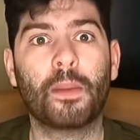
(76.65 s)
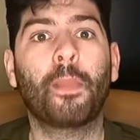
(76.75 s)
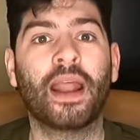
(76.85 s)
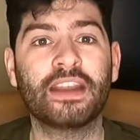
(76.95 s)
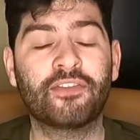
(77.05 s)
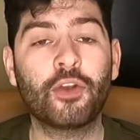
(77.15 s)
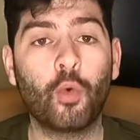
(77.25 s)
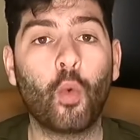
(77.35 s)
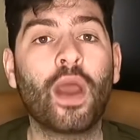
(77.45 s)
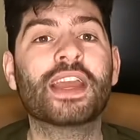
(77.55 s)
Played for
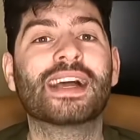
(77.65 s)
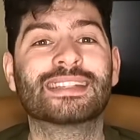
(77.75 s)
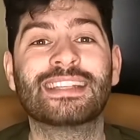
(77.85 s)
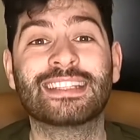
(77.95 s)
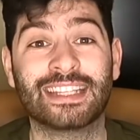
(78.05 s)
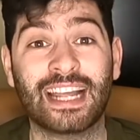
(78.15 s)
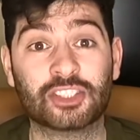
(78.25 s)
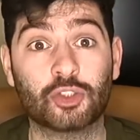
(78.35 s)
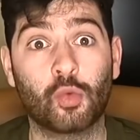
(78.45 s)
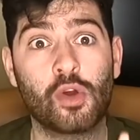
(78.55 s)
Norway as an international.